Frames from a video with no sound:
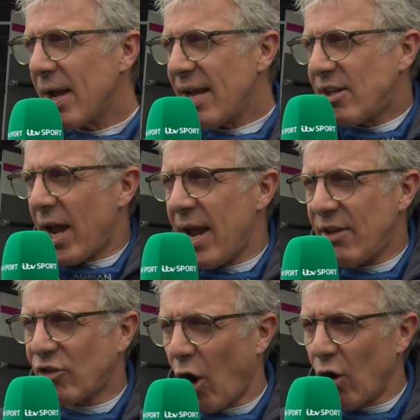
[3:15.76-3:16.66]

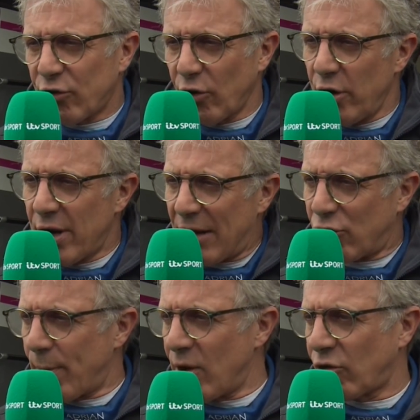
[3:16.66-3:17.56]
It's got certain
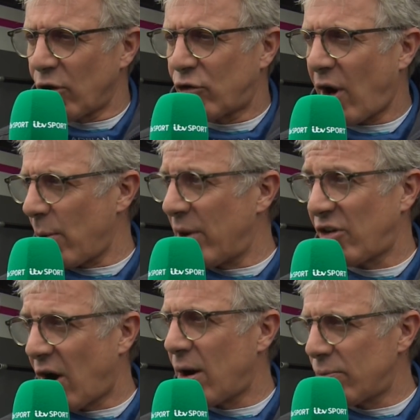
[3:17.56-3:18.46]
attributes on track
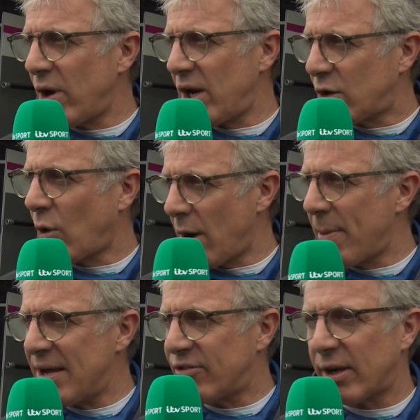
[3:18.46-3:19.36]
which are really quite
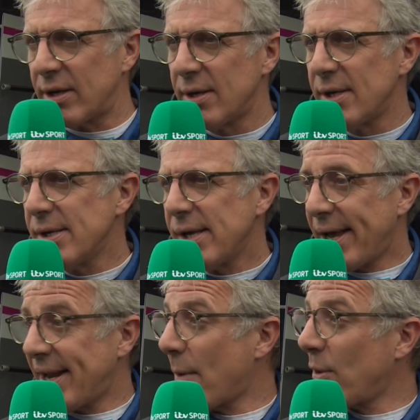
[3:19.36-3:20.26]
amazing,
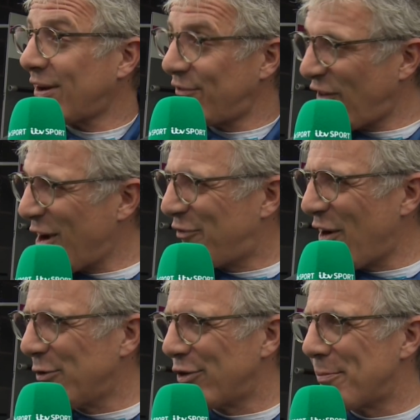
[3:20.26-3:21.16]
and now I can
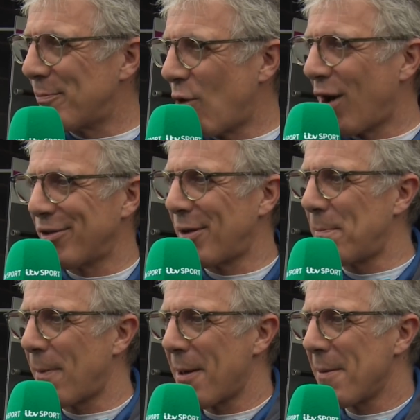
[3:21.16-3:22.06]
feel them rather
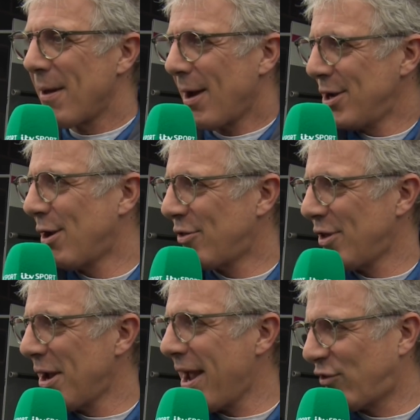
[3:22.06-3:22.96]
than
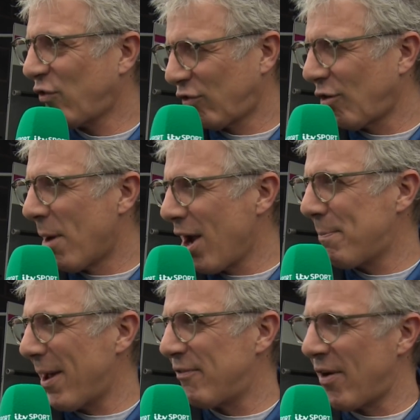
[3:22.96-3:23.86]
it's to my
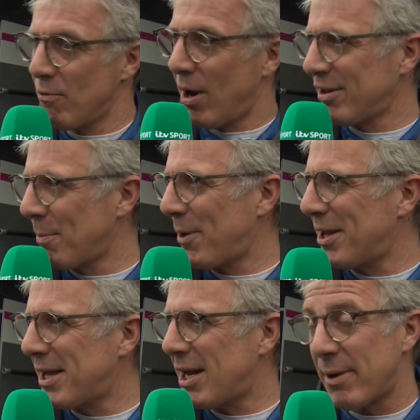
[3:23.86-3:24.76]
benefit rather than
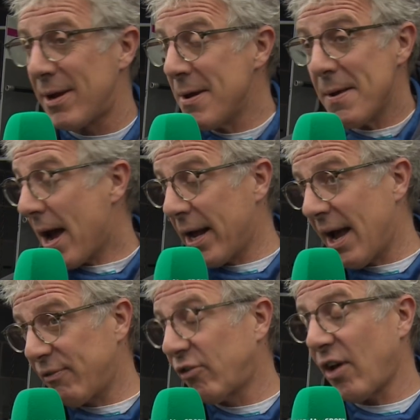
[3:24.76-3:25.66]
being the enemy. And
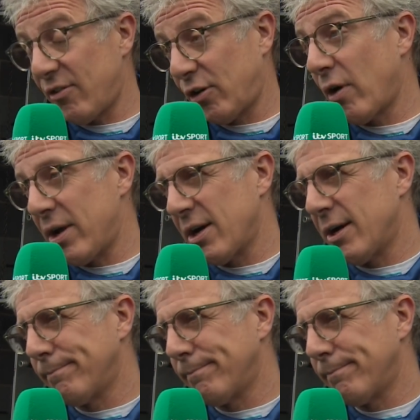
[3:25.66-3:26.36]
I have to say, it's a great car.